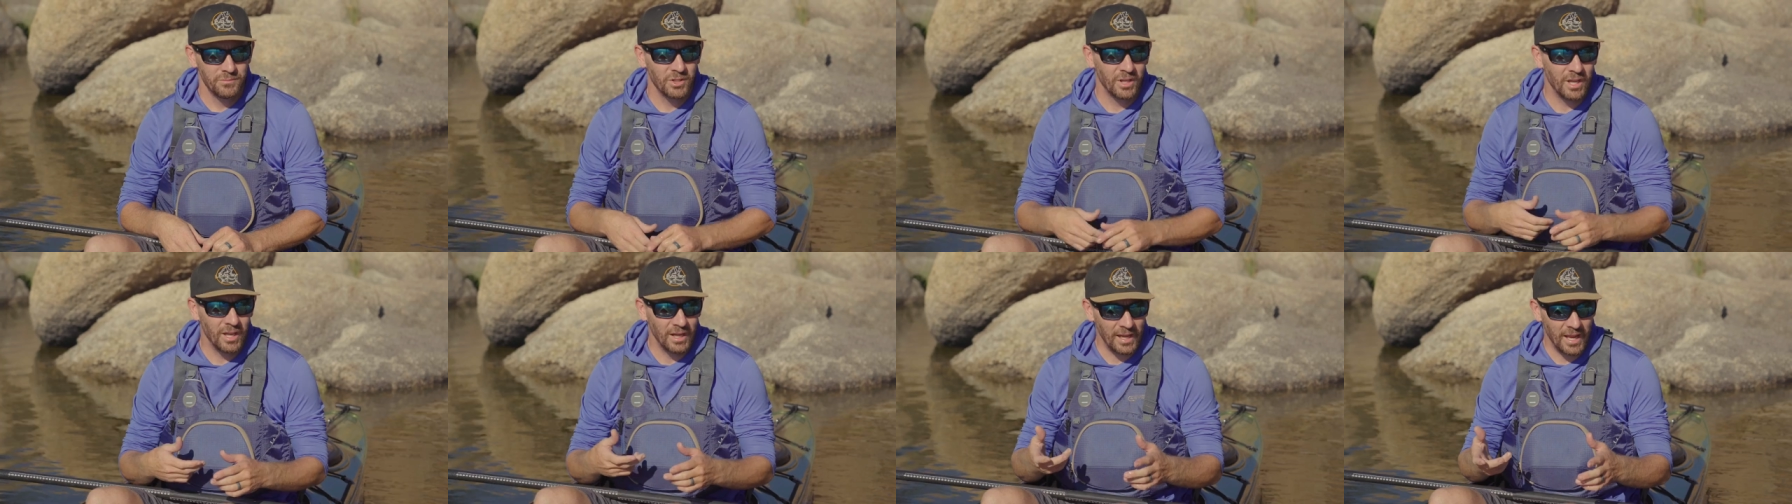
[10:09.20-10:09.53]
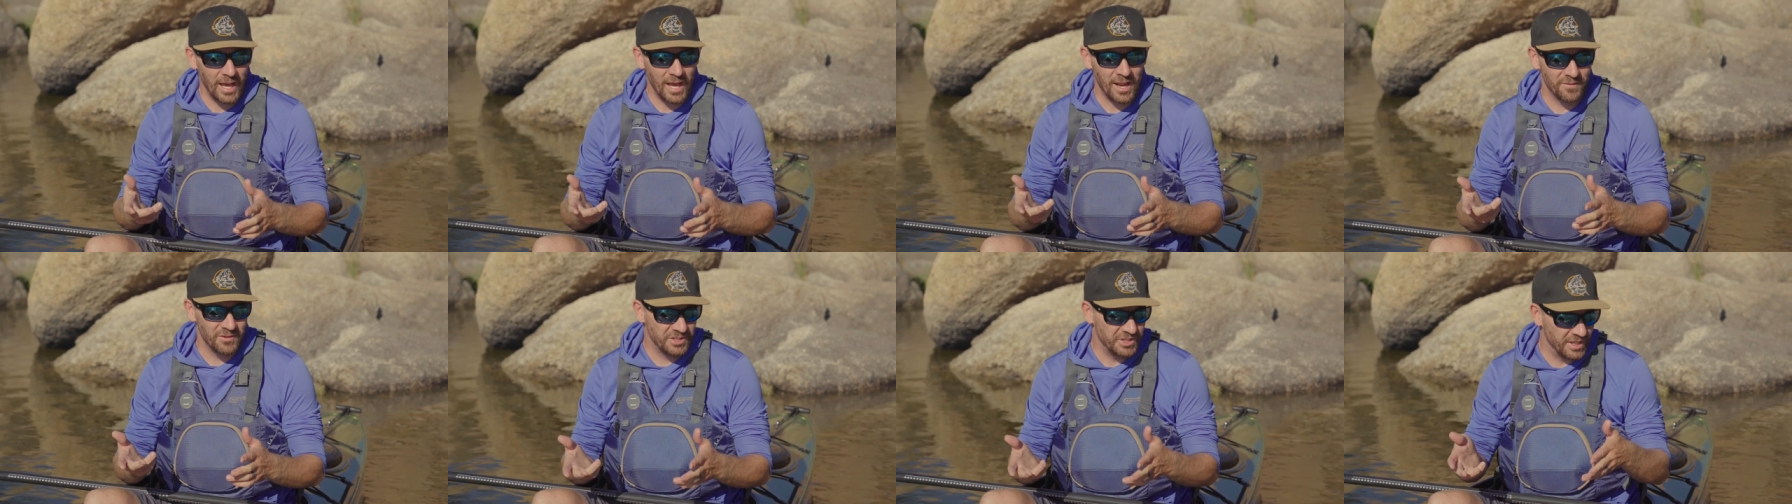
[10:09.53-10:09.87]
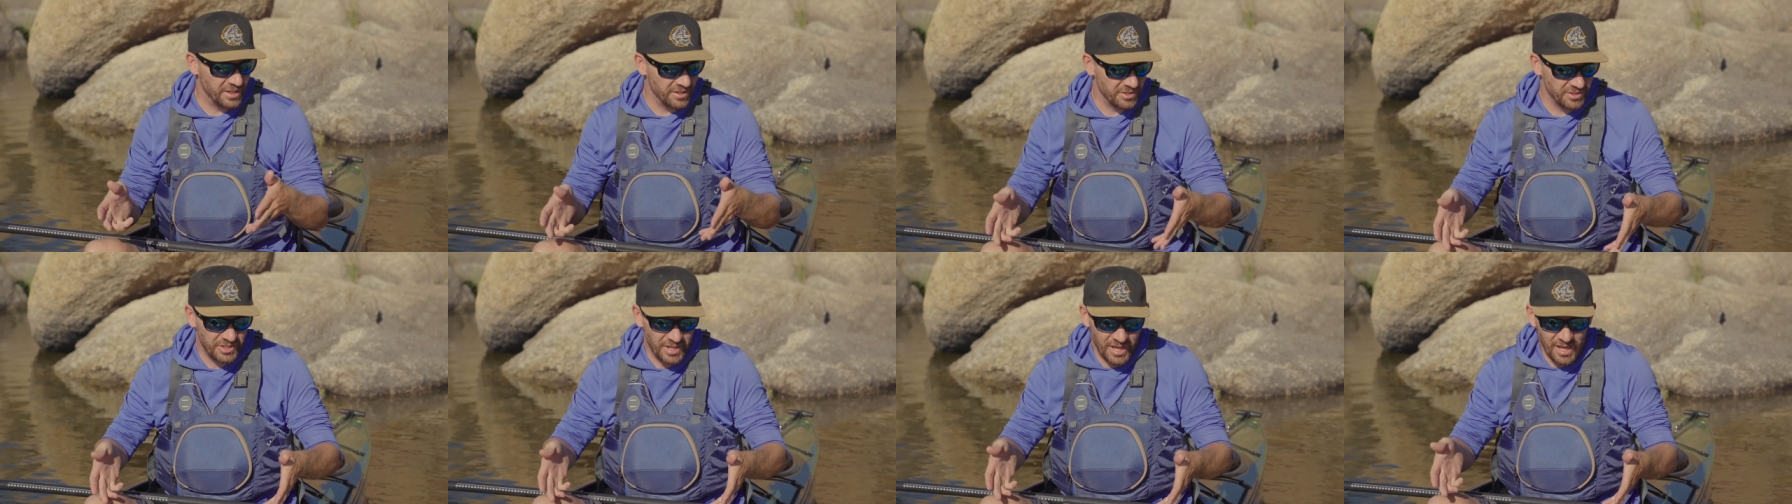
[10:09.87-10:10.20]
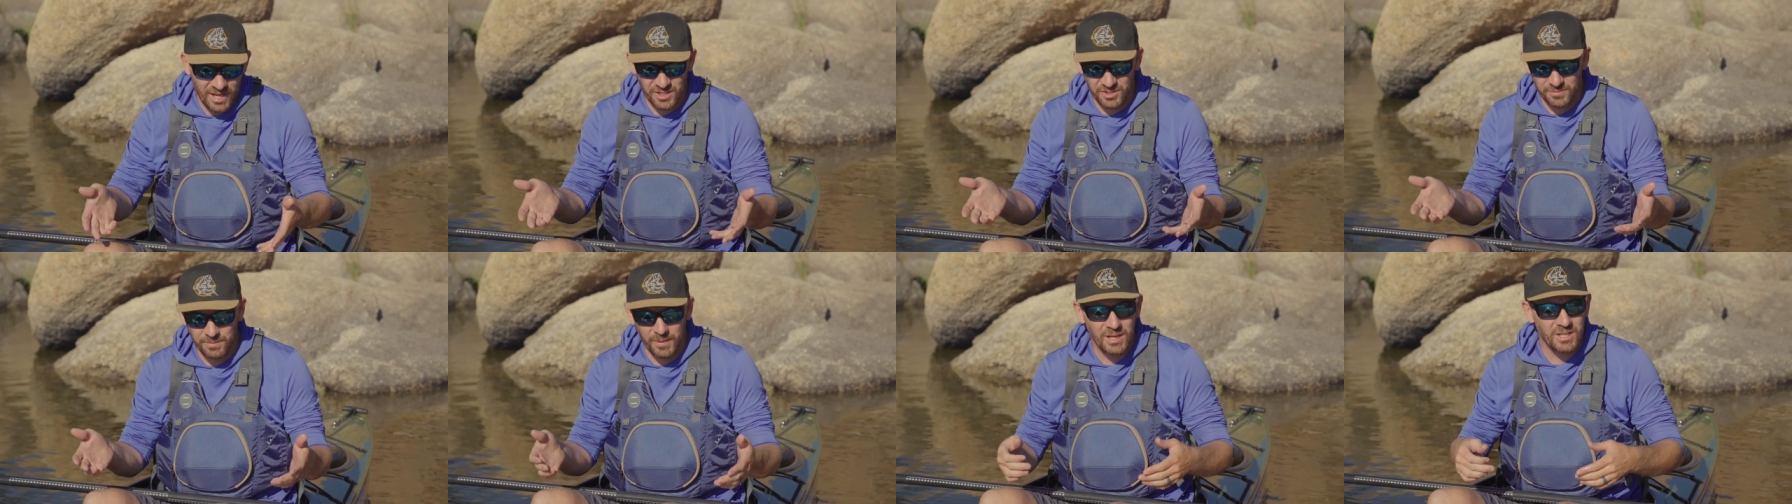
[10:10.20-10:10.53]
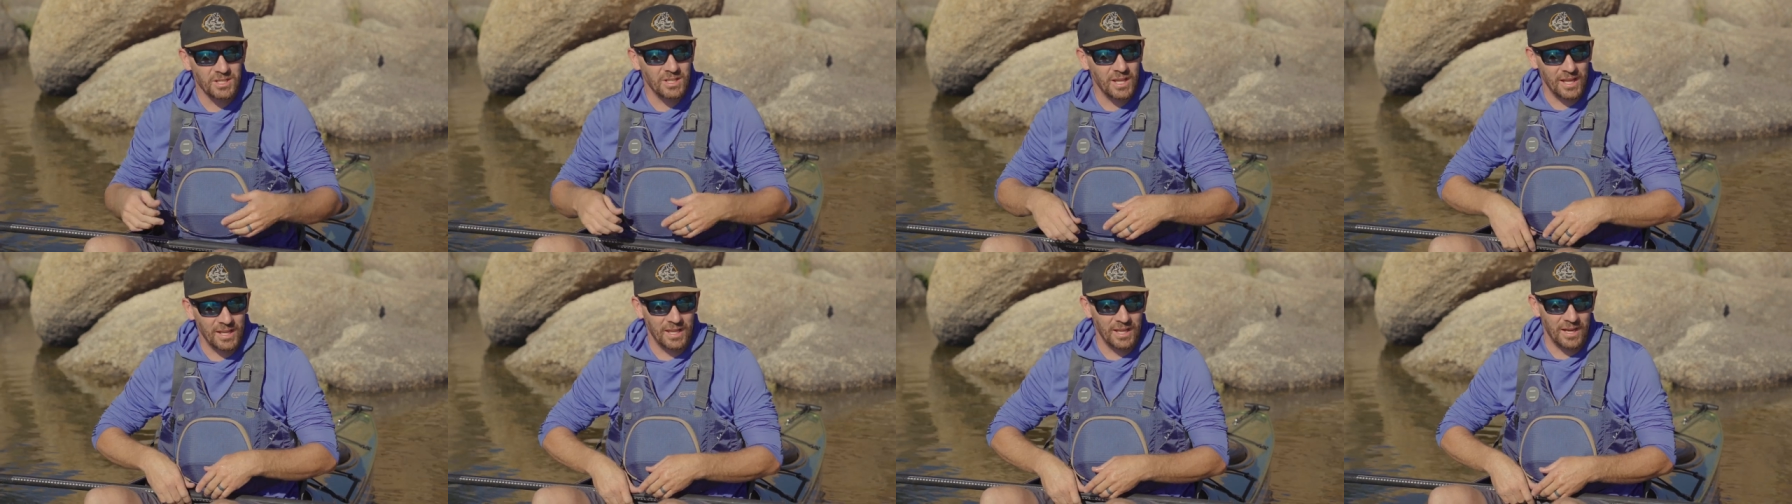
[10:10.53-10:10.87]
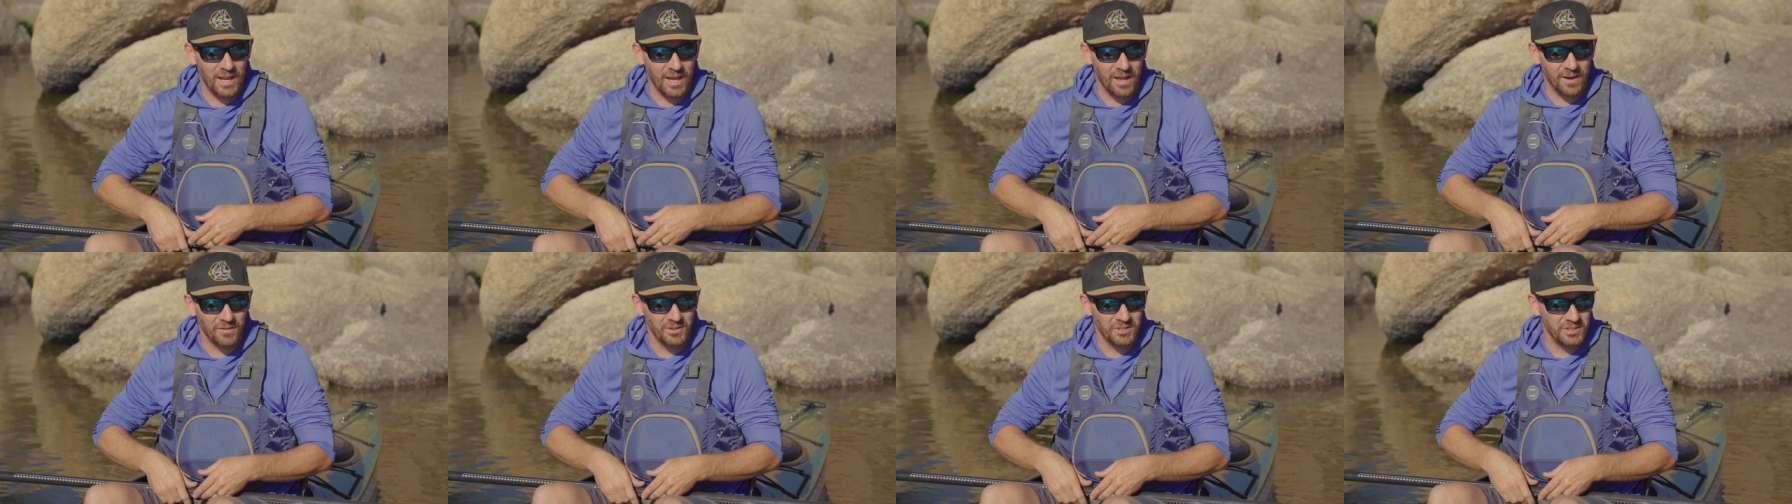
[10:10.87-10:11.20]
So getting out of a sit-in side is much like
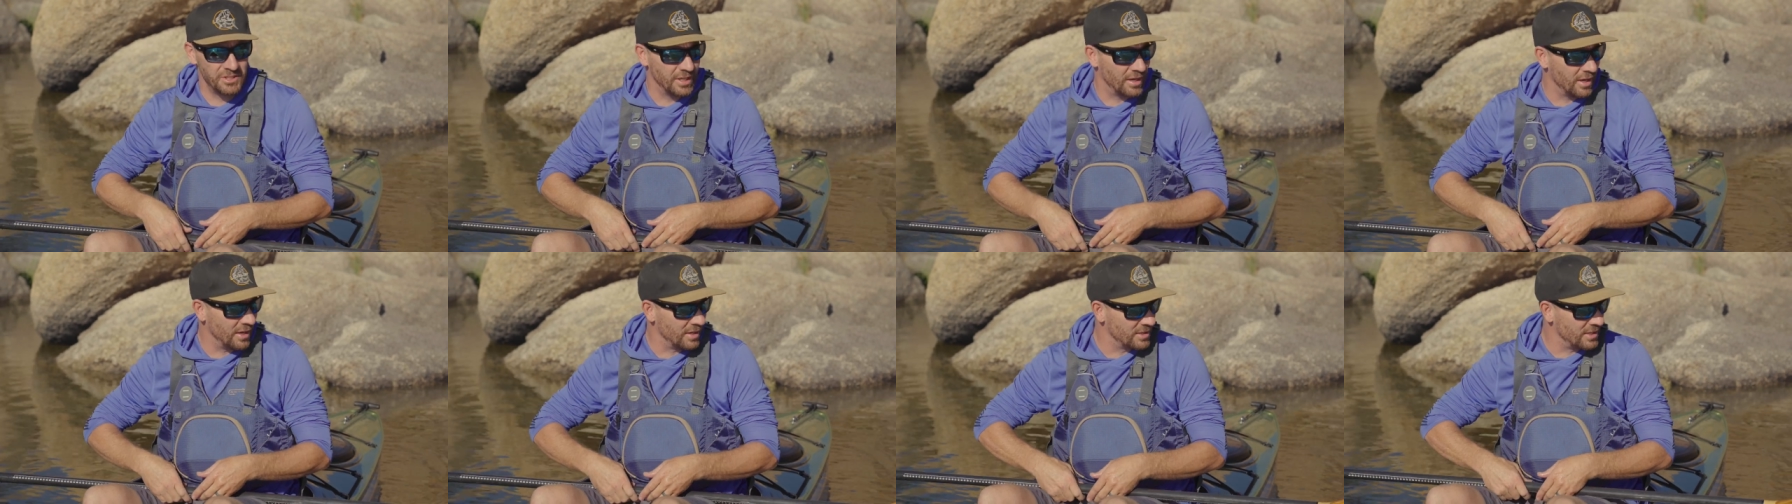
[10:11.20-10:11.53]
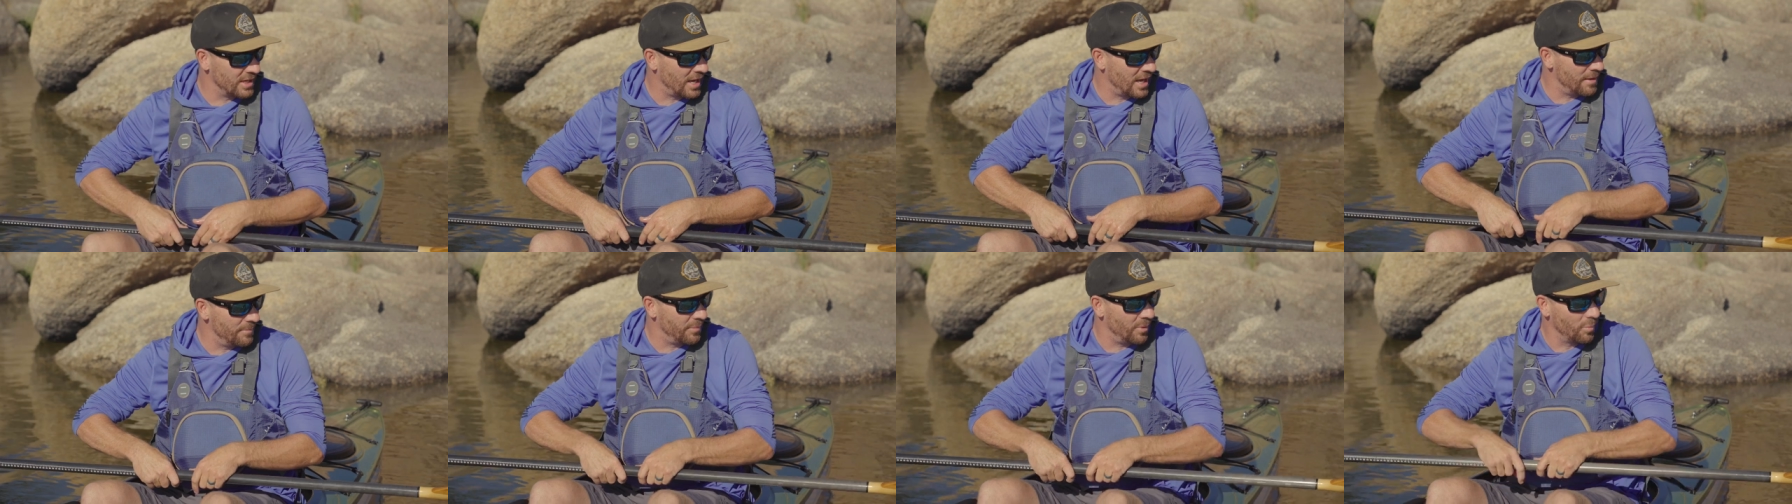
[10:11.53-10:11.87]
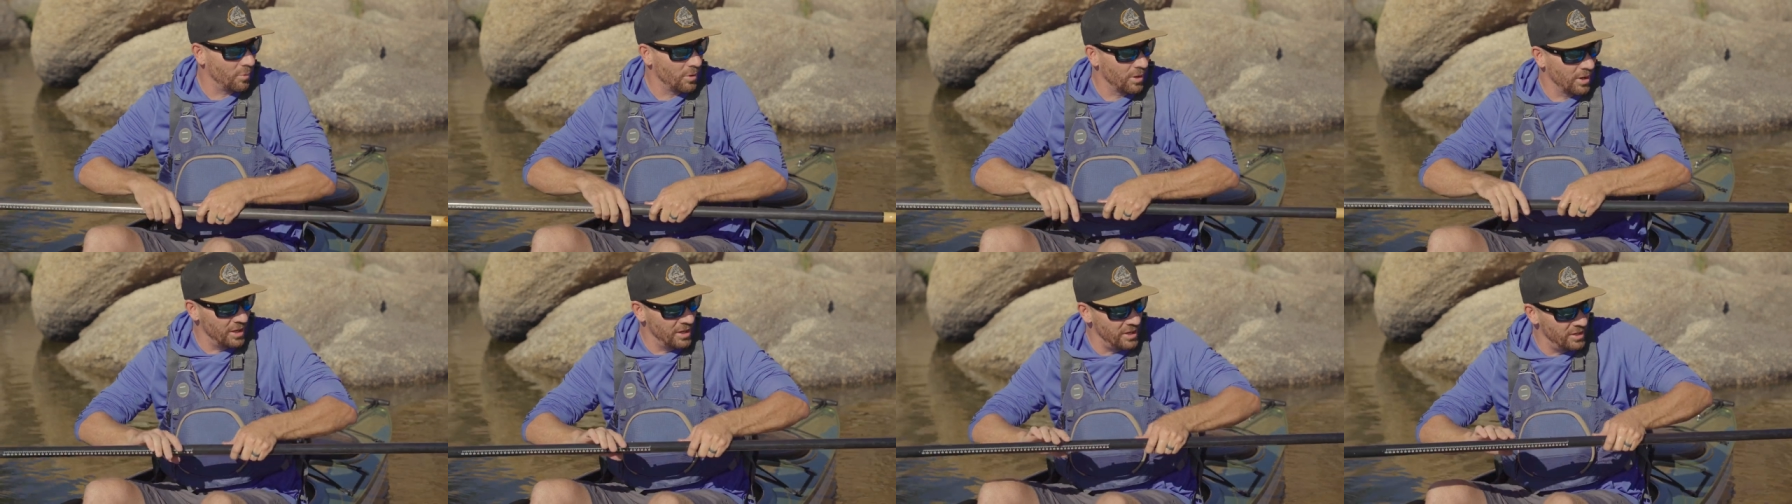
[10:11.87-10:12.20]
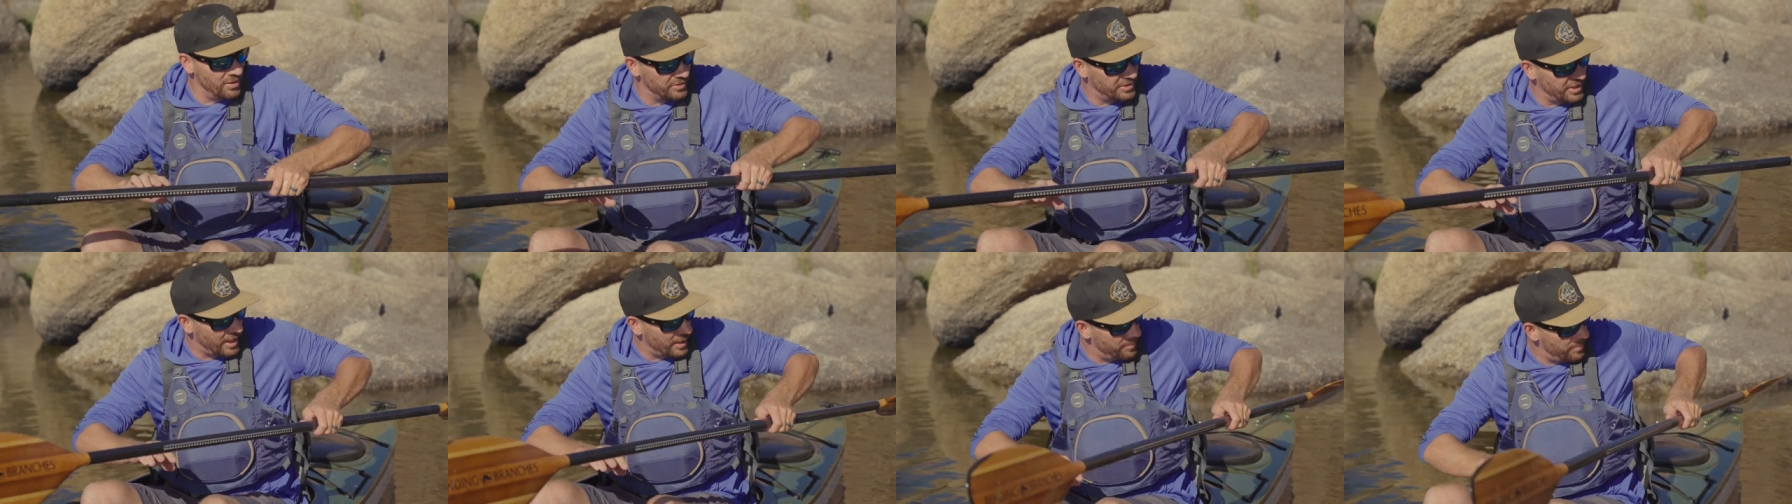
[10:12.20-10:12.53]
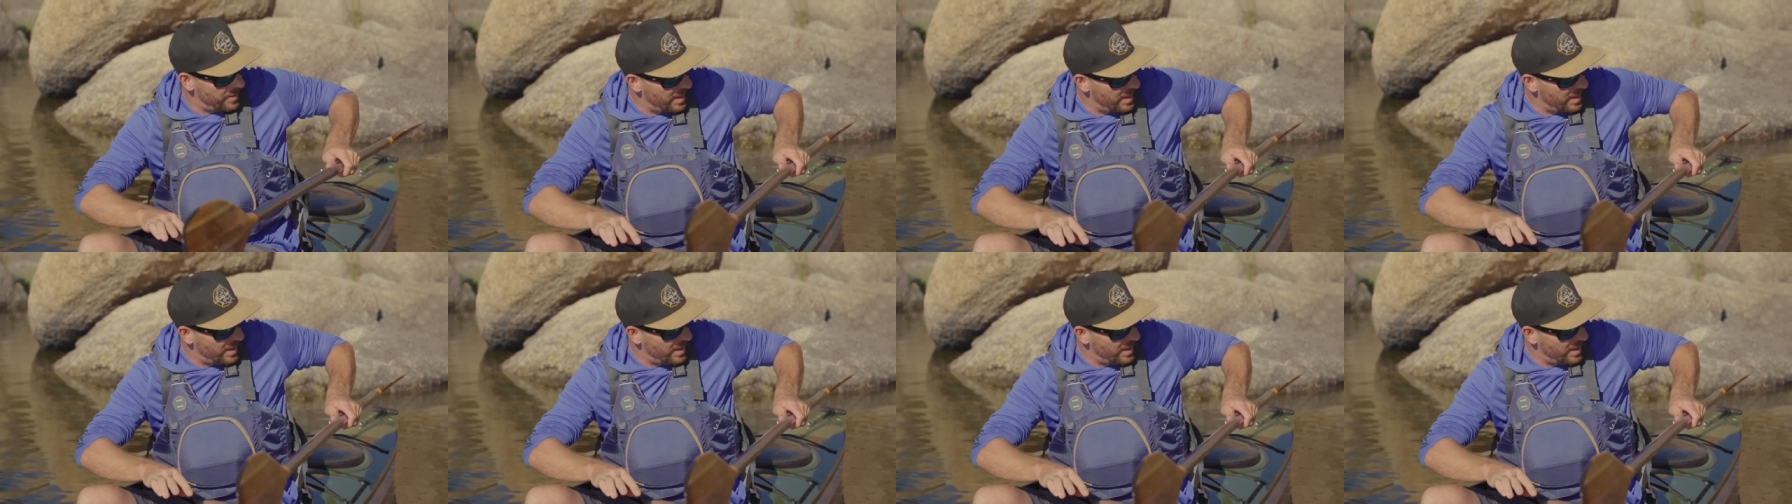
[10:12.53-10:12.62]
getting out of a sit on top, but we're gonna use that